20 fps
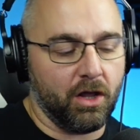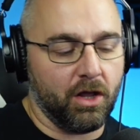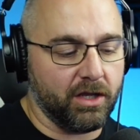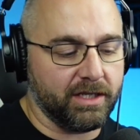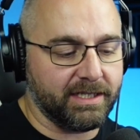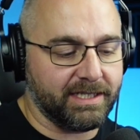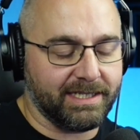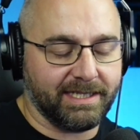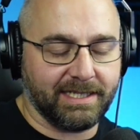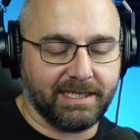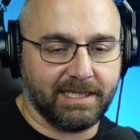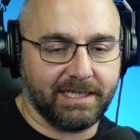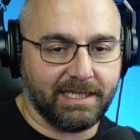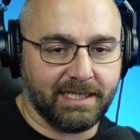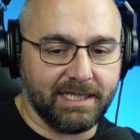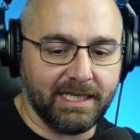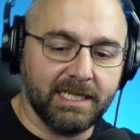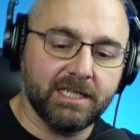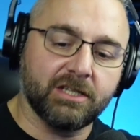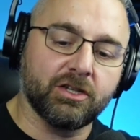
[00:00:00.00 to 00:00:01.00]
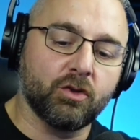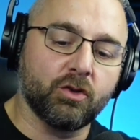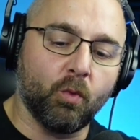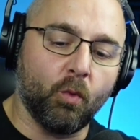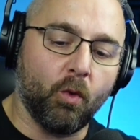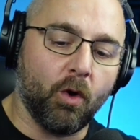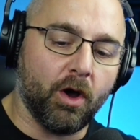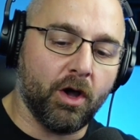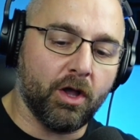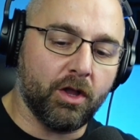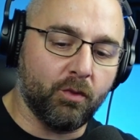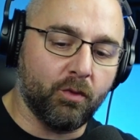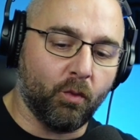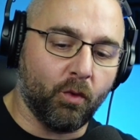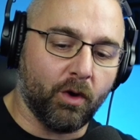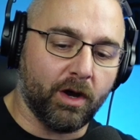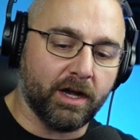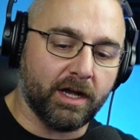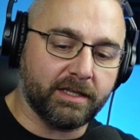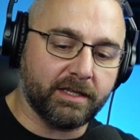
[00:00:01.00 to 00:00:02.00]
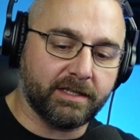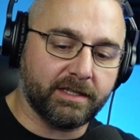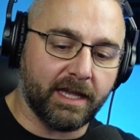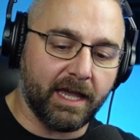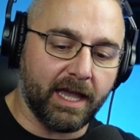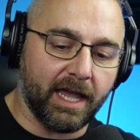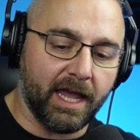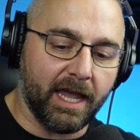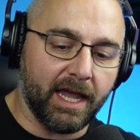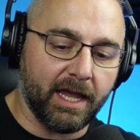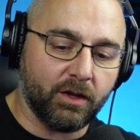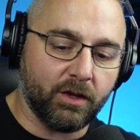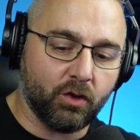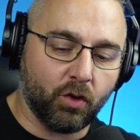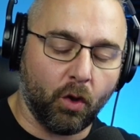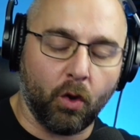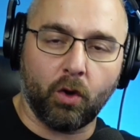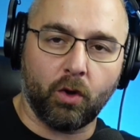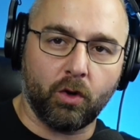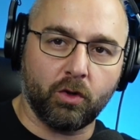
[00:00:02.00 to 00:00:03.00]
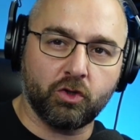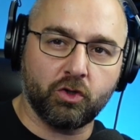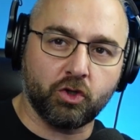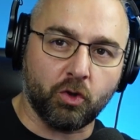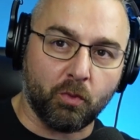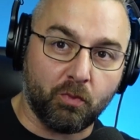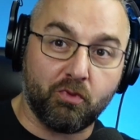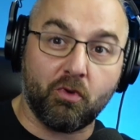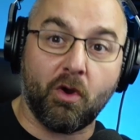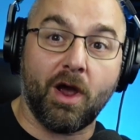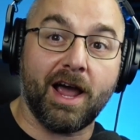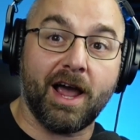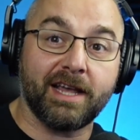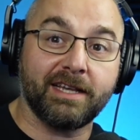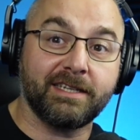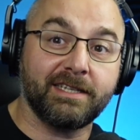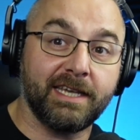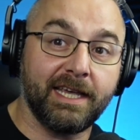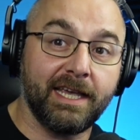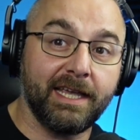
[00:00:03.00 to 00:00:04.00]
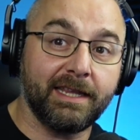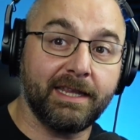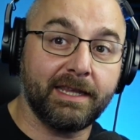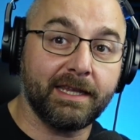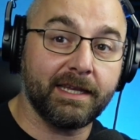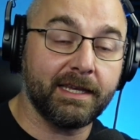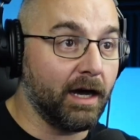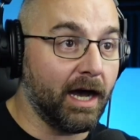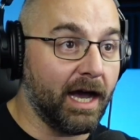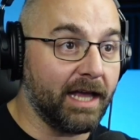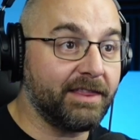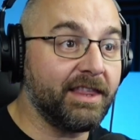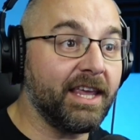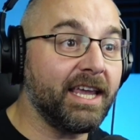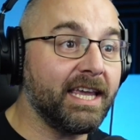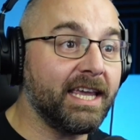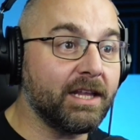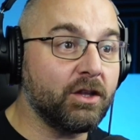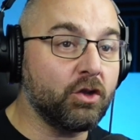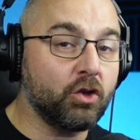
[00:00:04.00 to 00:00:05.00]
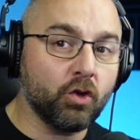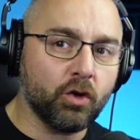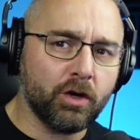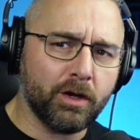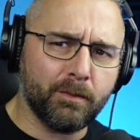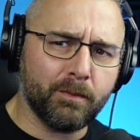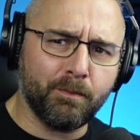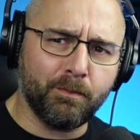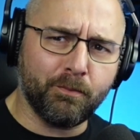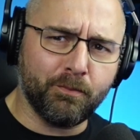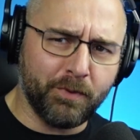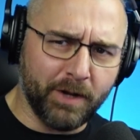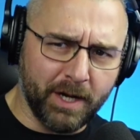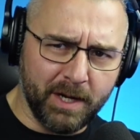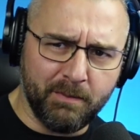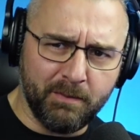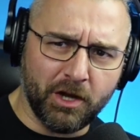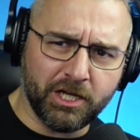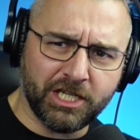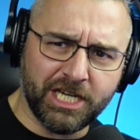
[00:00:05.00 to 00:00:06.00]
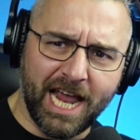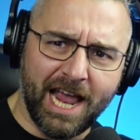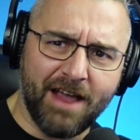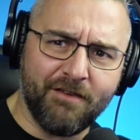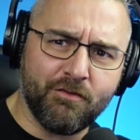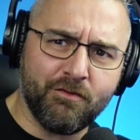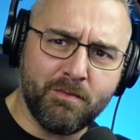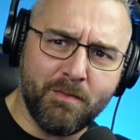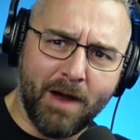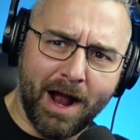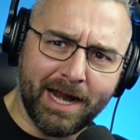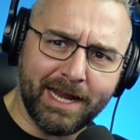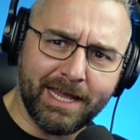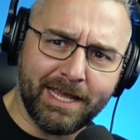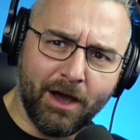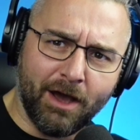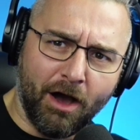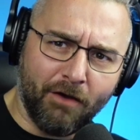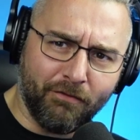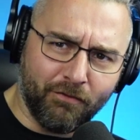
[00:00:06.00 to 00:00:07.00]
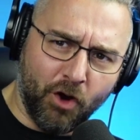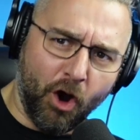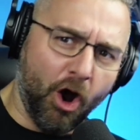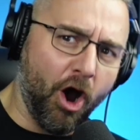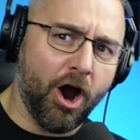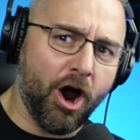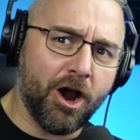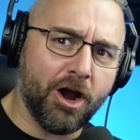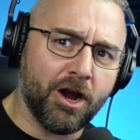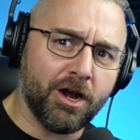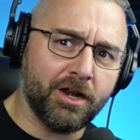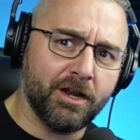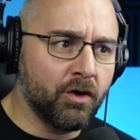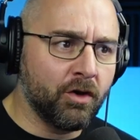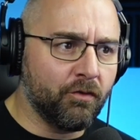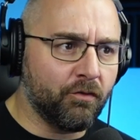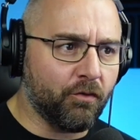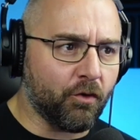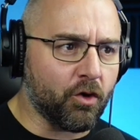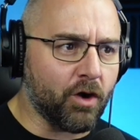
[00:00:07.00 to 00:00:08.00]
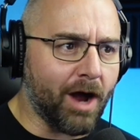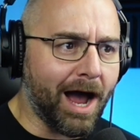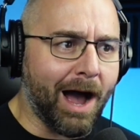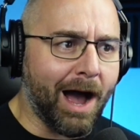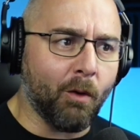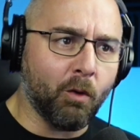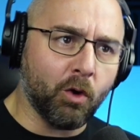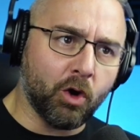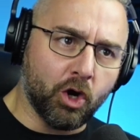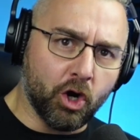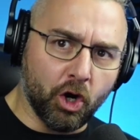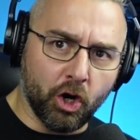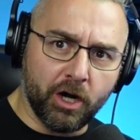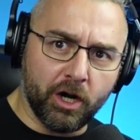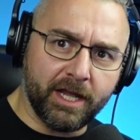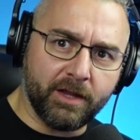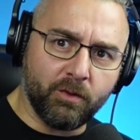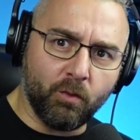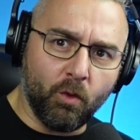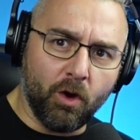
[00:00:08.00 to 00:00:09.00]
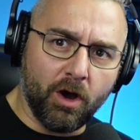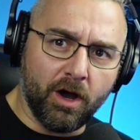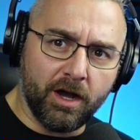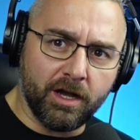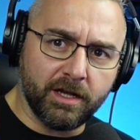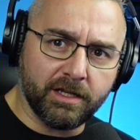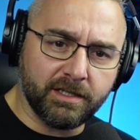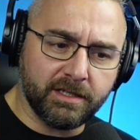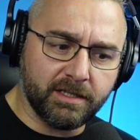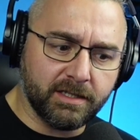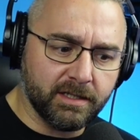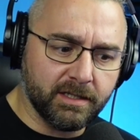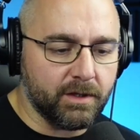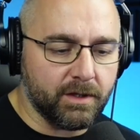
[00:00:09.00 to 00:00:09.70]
Season 1 was a total surprise hit. I think it took pretty much everybody off guard for how good it was.